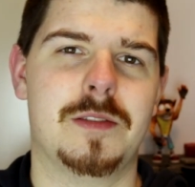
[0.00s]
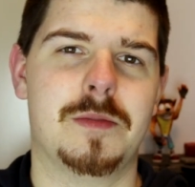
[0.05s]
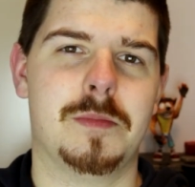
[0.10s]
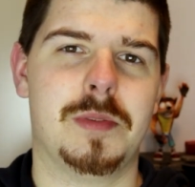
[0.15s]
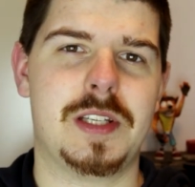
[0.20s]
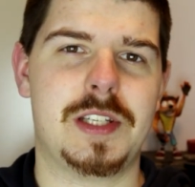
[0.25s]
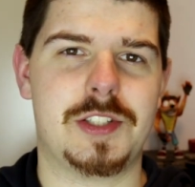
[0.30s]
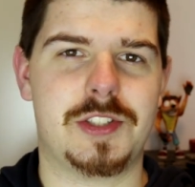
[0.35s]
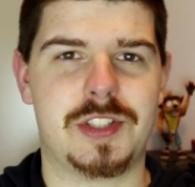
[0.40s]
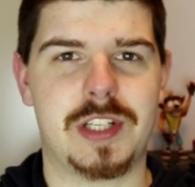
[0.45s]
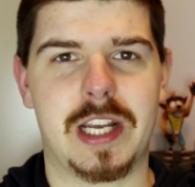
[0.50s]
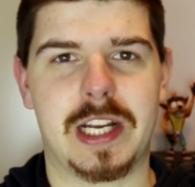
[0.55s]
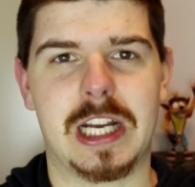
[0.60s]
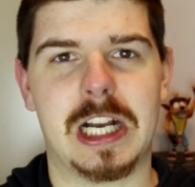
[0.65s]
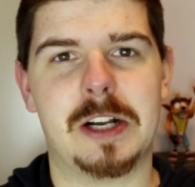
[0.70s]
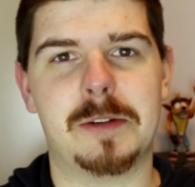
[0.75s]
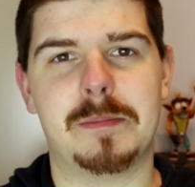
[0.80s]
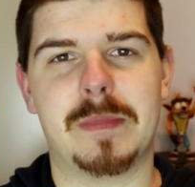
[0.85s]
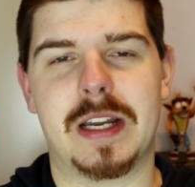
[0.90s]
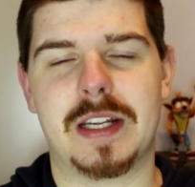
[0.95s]
Please check
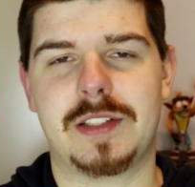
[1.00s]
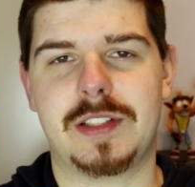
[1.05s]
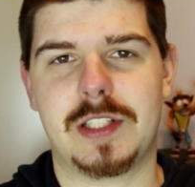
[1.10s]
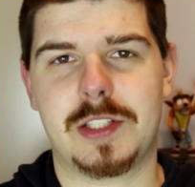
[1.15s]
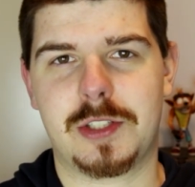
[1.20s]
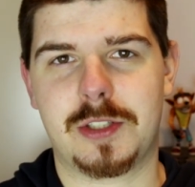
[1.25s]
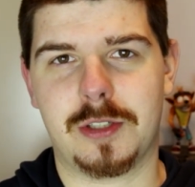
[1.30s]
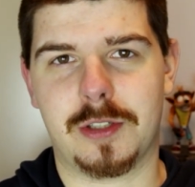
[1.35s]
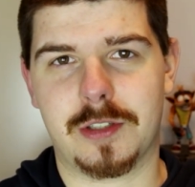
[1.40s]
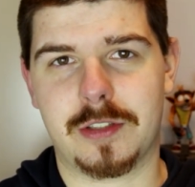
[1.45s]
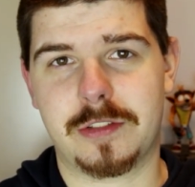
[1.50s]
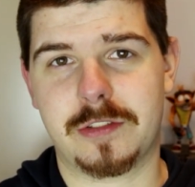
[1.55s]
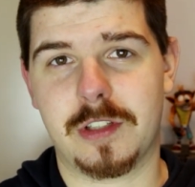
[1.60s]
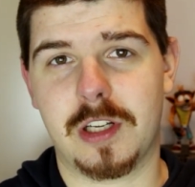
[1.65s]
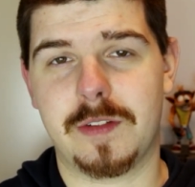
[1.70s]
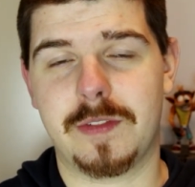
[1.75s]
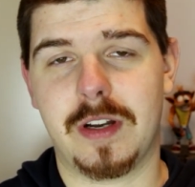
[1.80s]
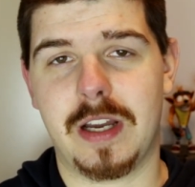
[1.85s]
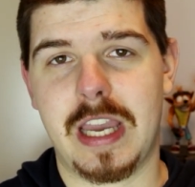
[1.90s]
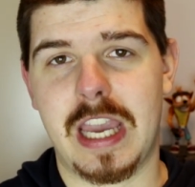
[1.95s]
out my Discord
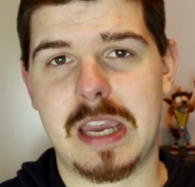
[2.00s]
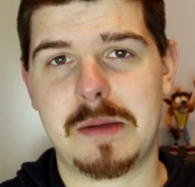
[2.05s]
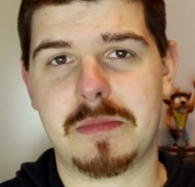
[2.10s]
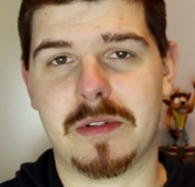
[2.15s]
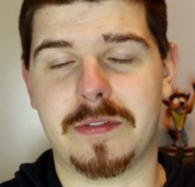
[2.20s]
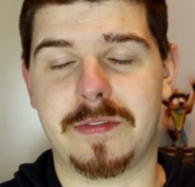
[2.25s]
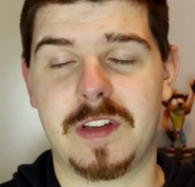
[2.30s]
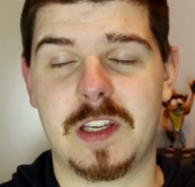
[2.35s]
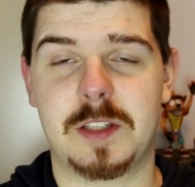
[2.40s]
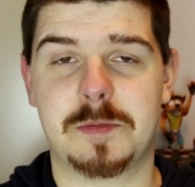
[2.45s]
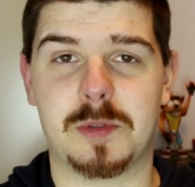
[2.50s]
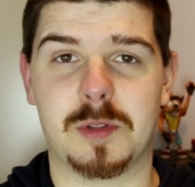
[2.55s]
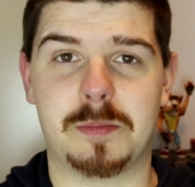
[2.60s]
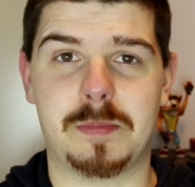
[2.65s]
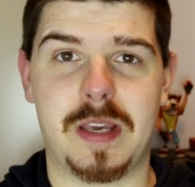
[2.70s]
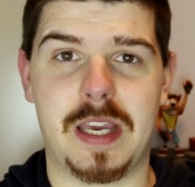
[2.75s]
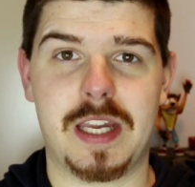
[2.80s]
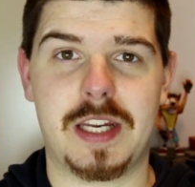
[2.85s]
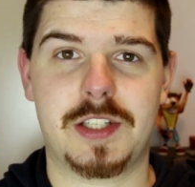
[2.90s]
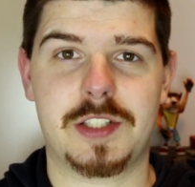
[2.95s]
server and my Facebook
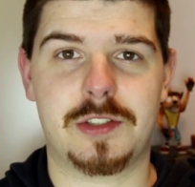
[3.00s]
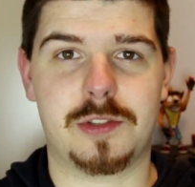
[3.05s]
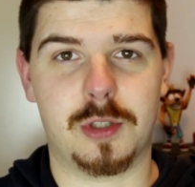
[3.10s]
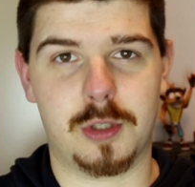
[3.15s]
page.